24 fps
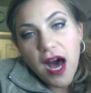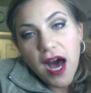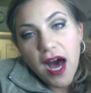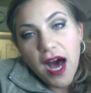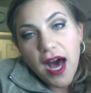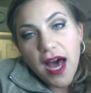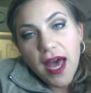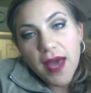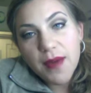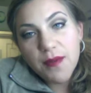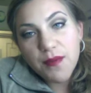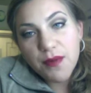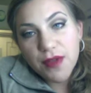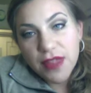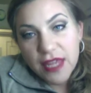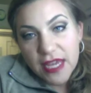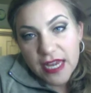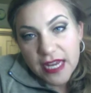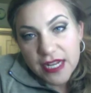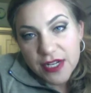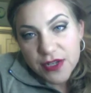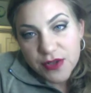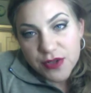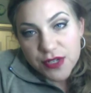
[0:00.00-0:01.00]
I'm
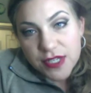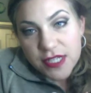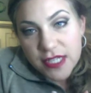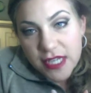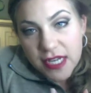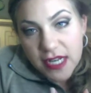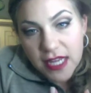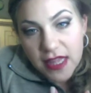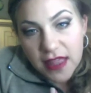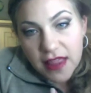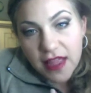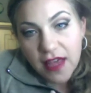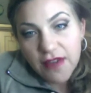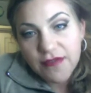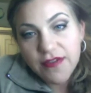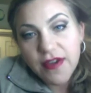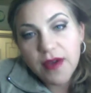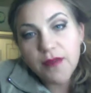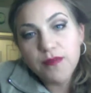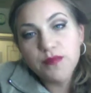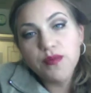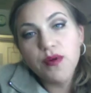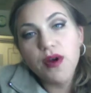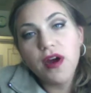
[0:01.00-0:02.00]
really interested in La
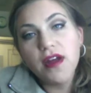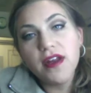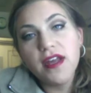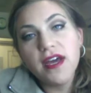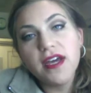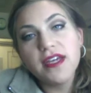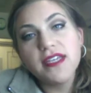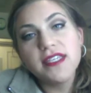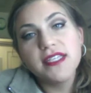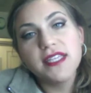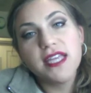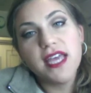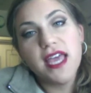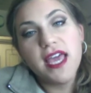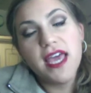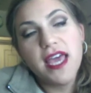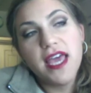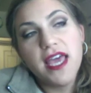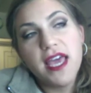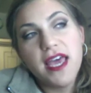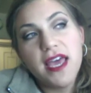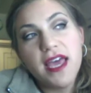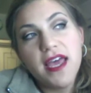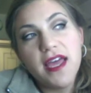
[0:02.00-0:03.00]
Femme products
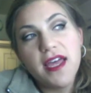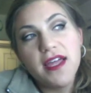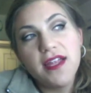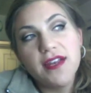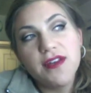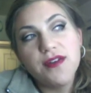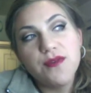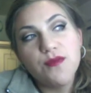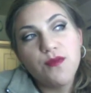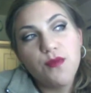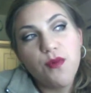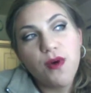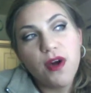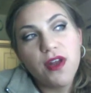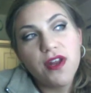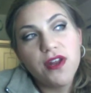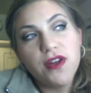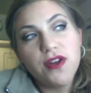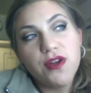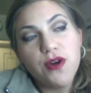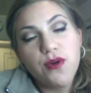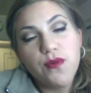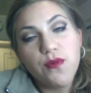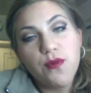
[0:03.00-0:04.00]
and want
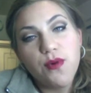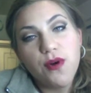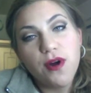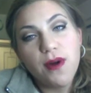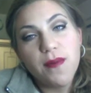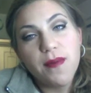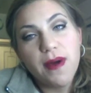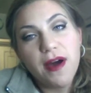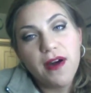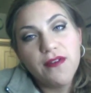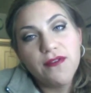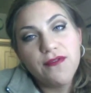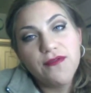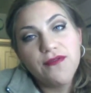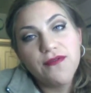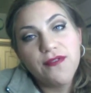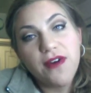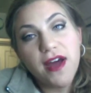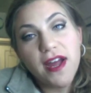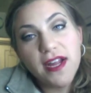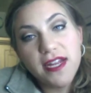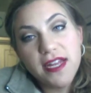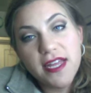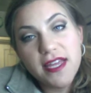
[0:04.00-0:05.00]
to know more about
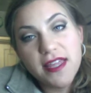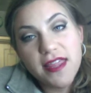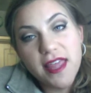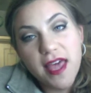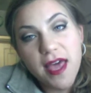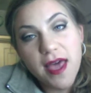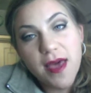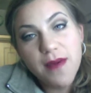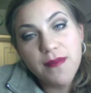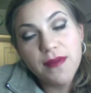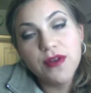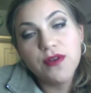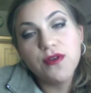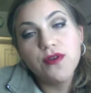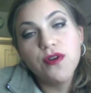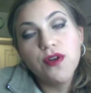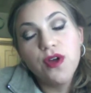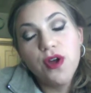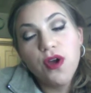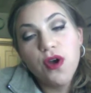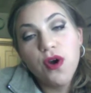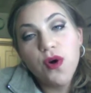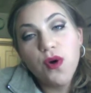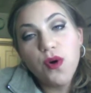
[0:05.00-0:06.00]
finding them and
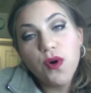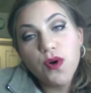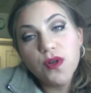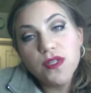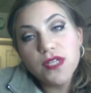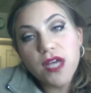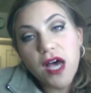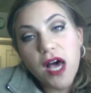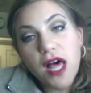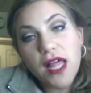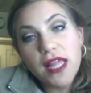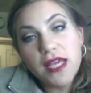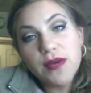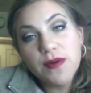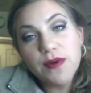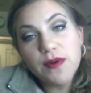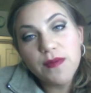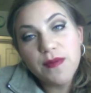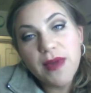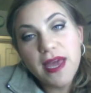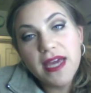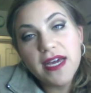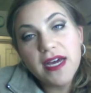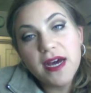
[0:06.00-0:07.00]
old
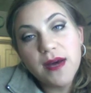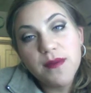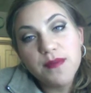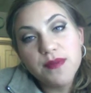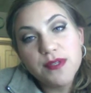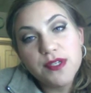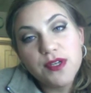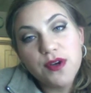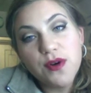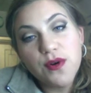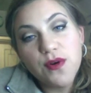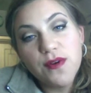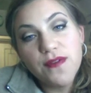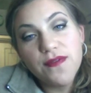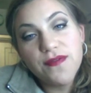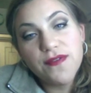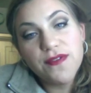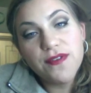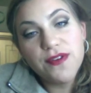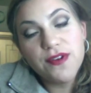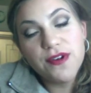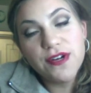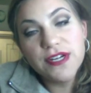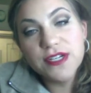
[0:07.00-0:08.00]
Hollywood makeup. So
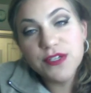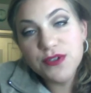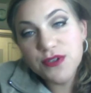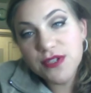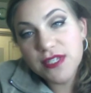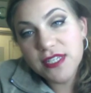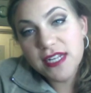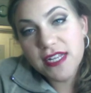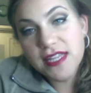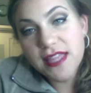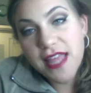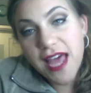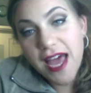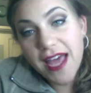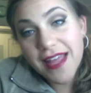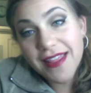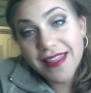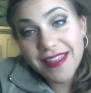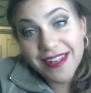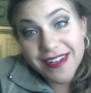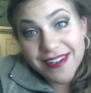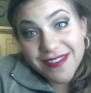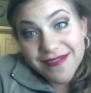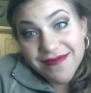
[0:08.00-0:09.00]
if you're interested in
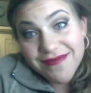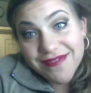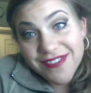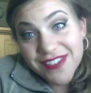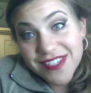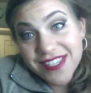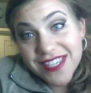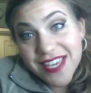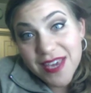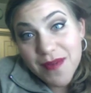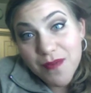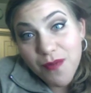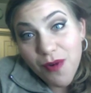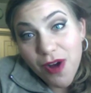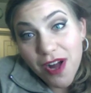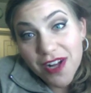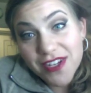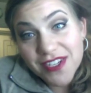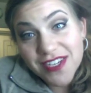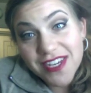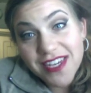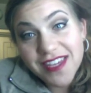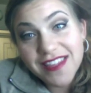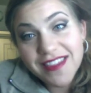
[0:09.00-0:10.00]
that, then just keep
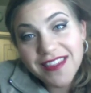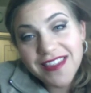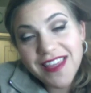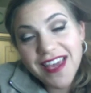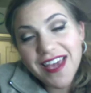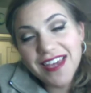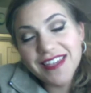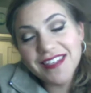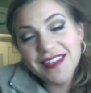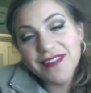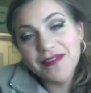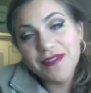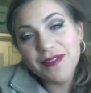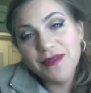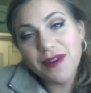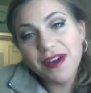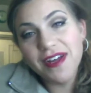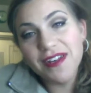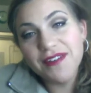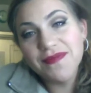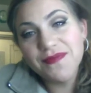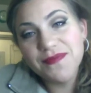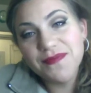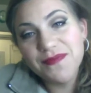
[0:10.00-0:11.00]
watching. Thanks,
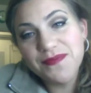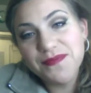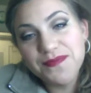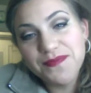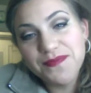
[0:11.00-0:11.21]
everyone.